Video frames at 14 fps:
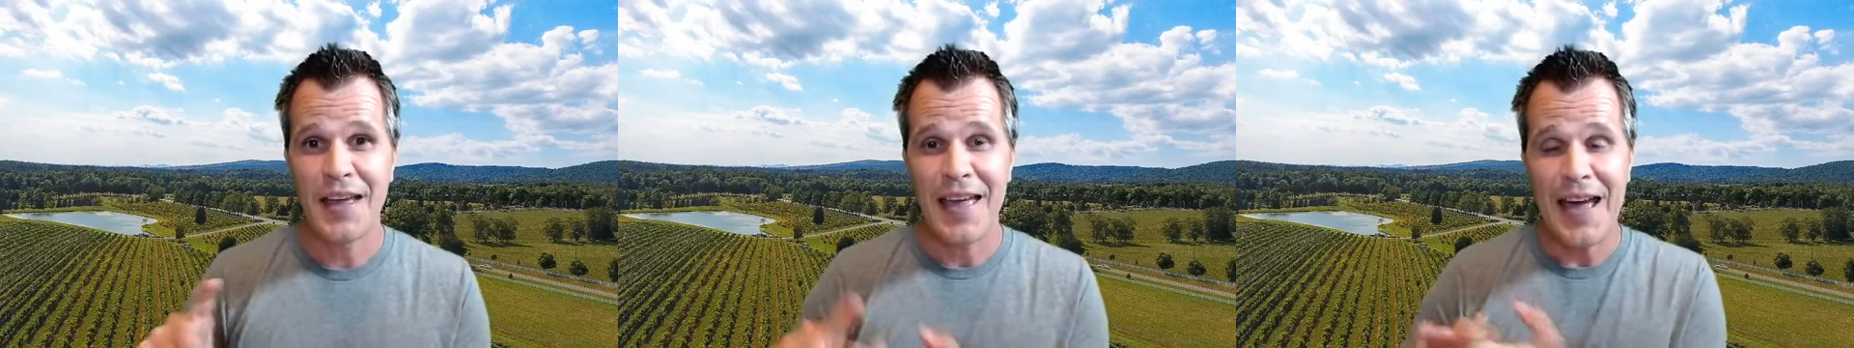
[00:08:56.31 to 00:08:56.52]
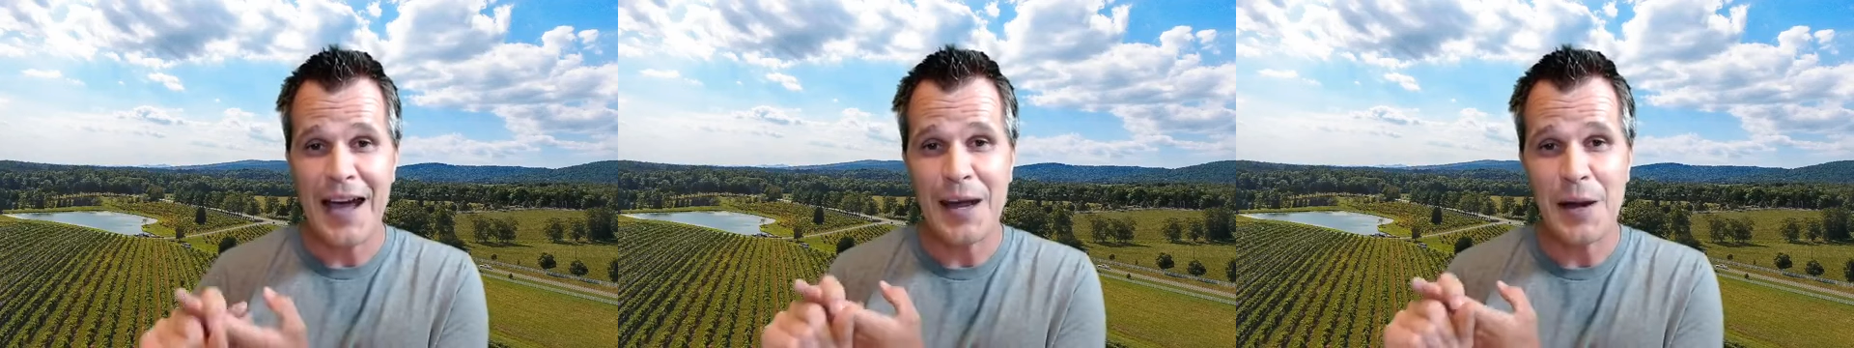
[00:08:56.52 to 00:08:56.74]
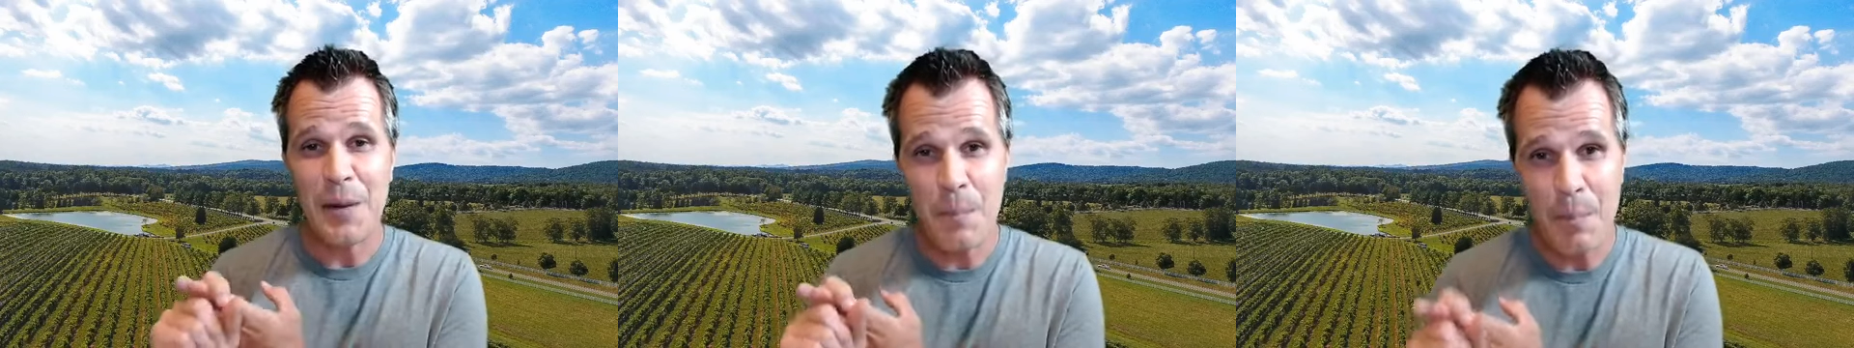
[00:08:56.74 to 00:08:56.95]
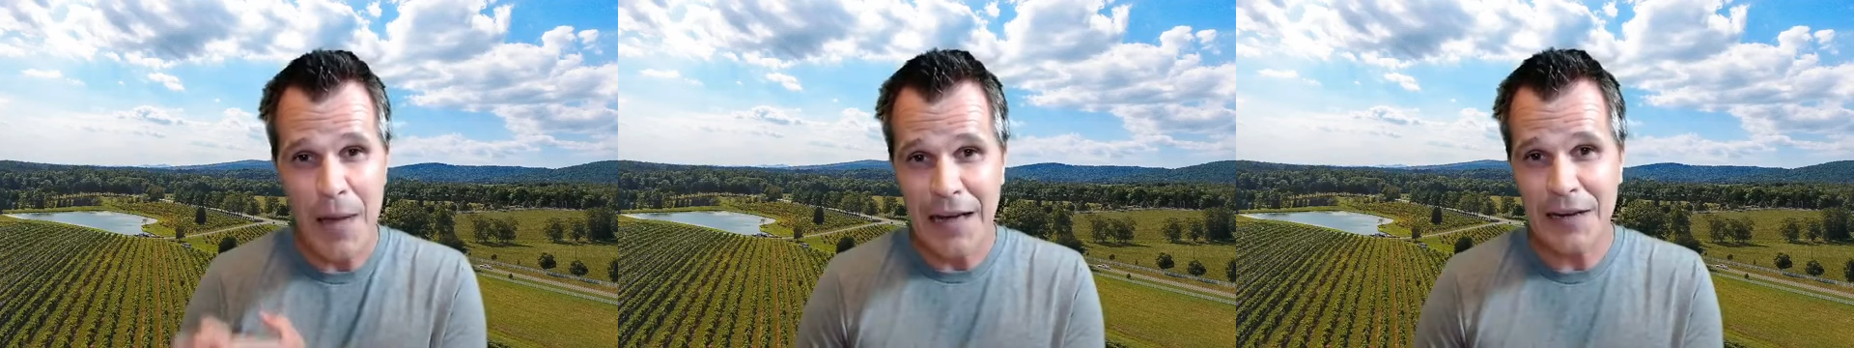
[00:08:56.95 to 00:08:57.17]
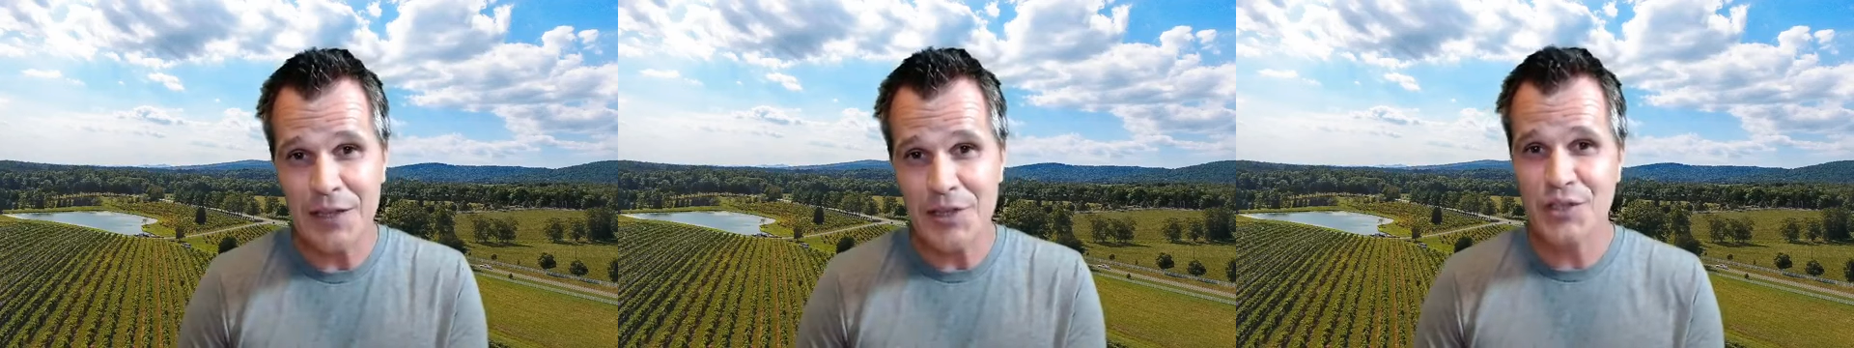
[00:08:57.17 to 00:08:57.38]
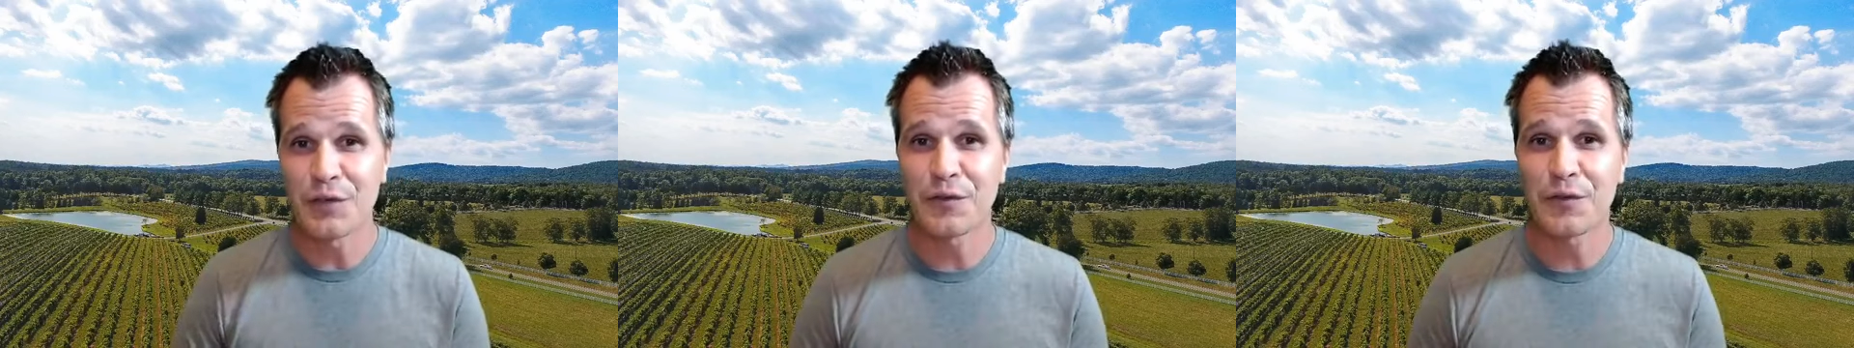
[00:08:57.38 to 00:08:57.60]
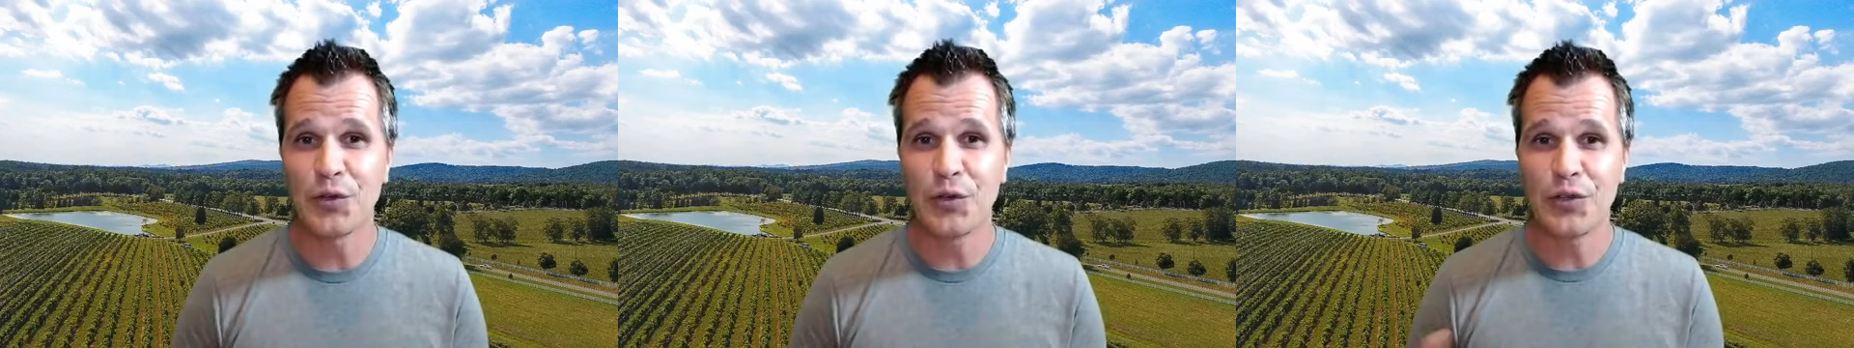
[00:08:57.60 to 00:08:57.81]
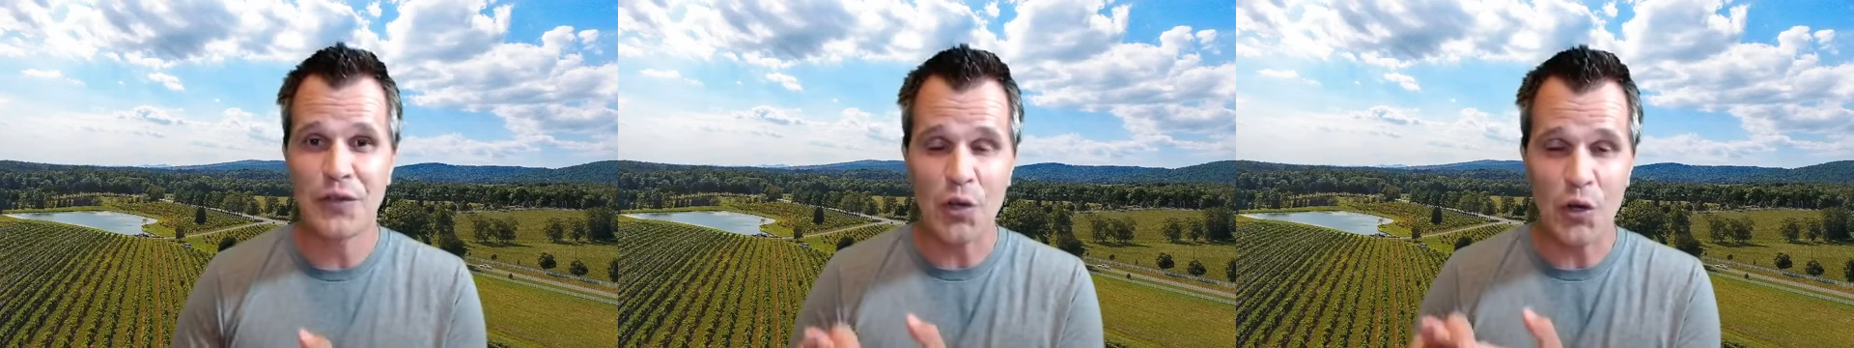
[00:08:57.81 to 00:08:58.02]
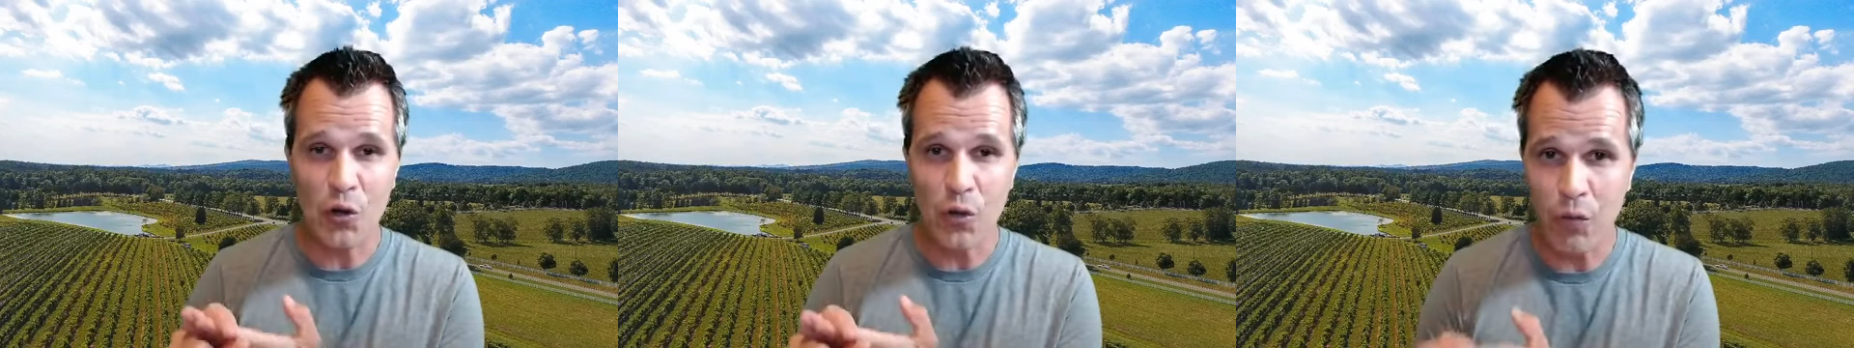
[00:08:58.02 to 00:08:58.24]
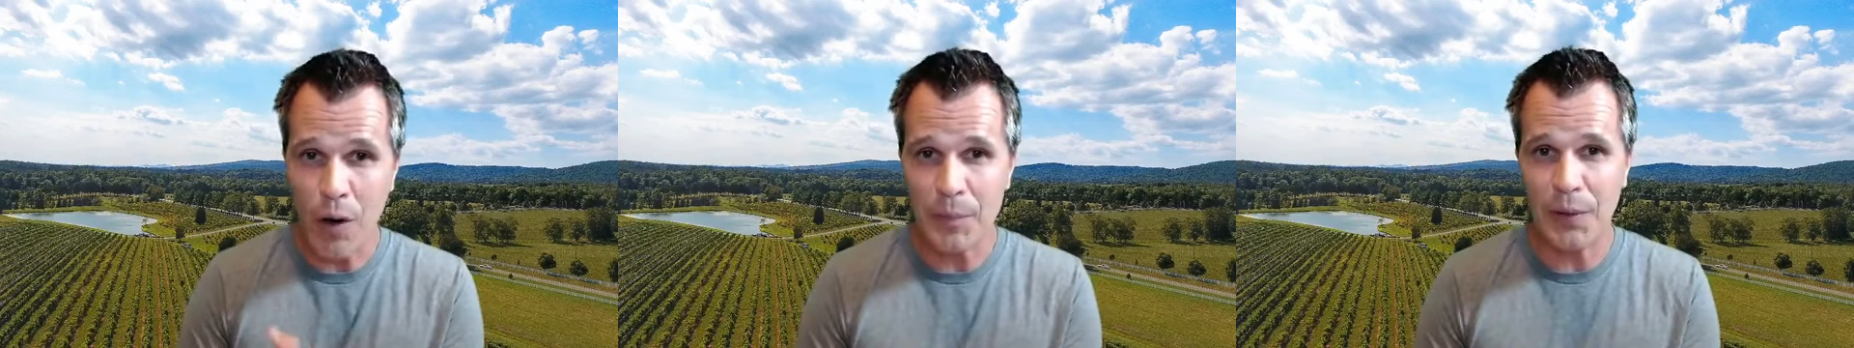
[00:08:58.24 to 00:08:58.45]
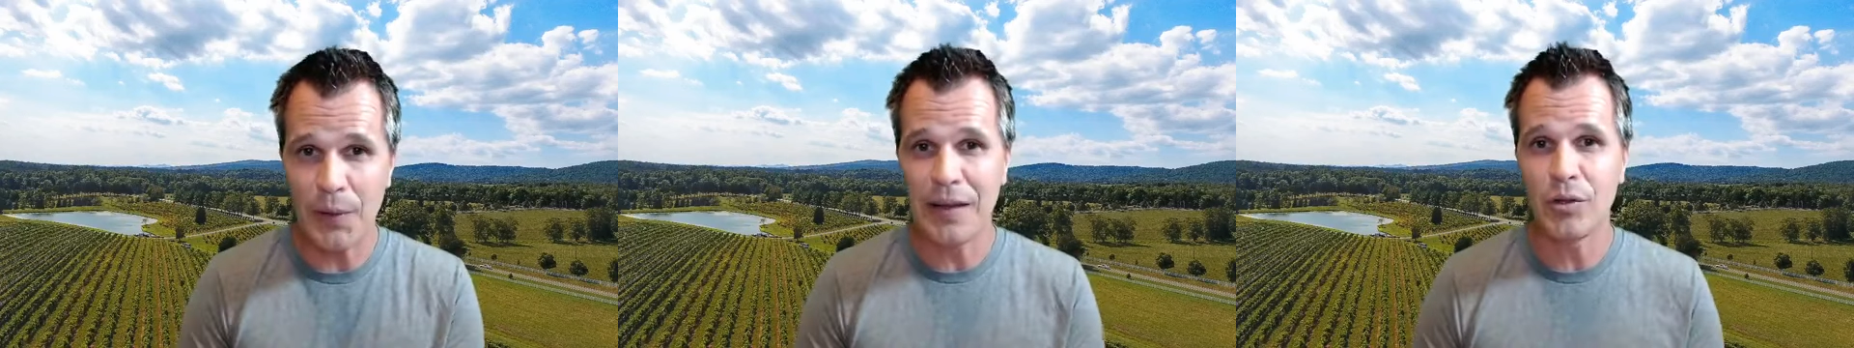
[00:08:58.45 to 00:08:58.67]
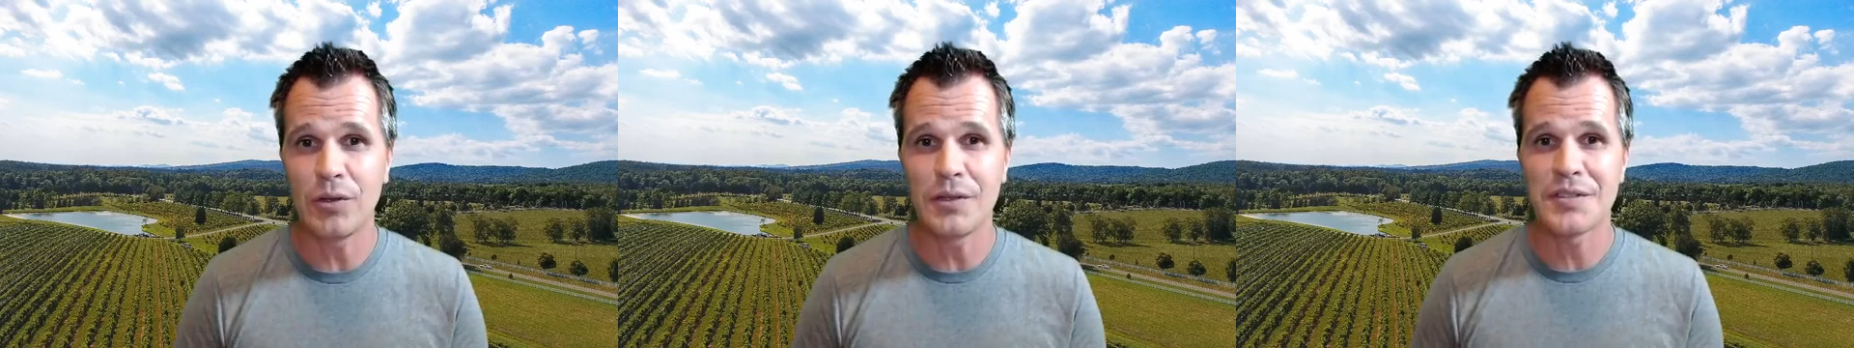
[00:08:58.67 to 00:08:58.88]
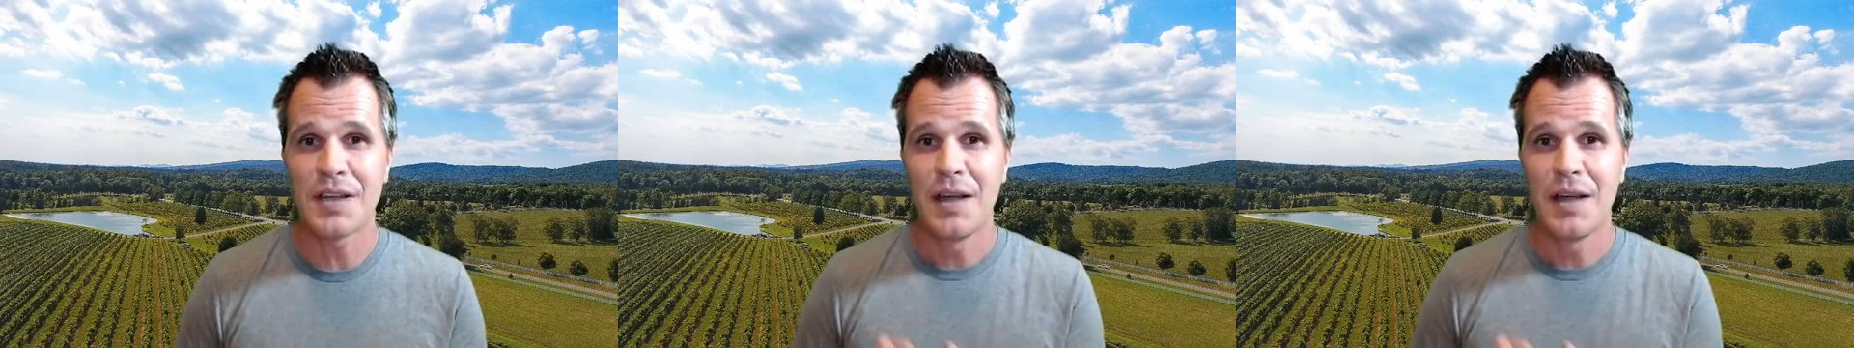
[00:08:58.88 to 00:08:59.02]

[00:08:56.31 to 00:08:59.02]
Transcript: how to manage the fruit, the crop levels.